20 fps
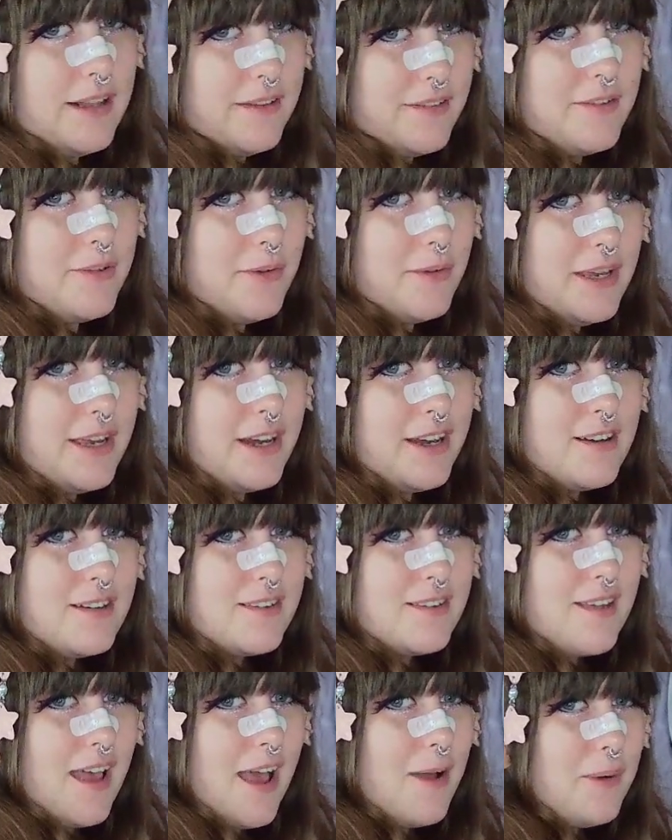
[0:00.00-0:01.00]
2 years.
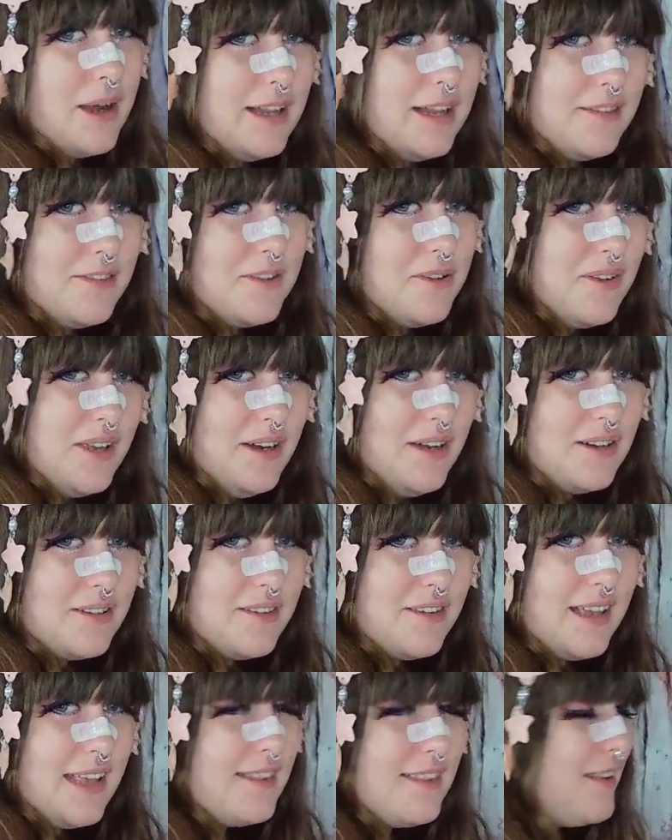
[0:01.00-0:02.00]
I waited 2 years to
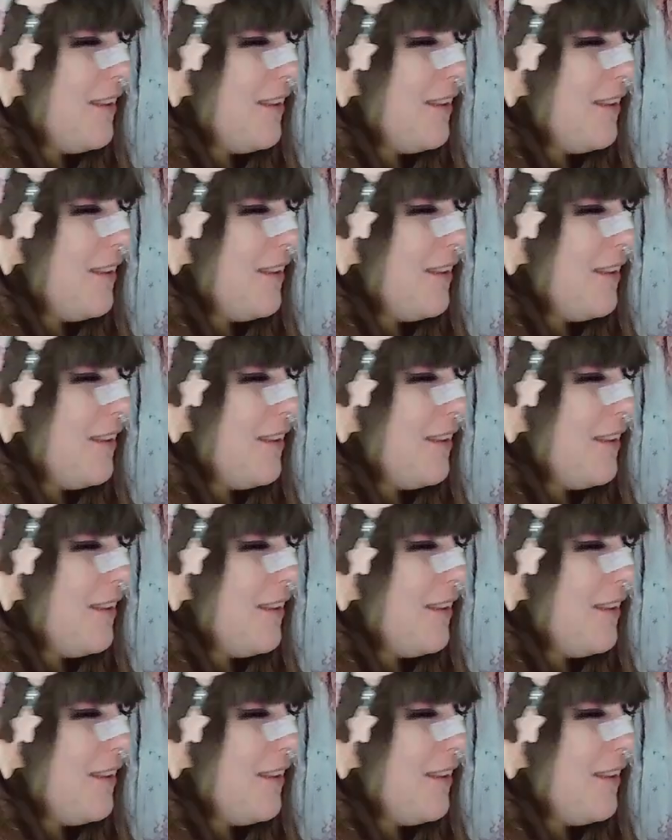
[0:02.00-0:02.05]
get this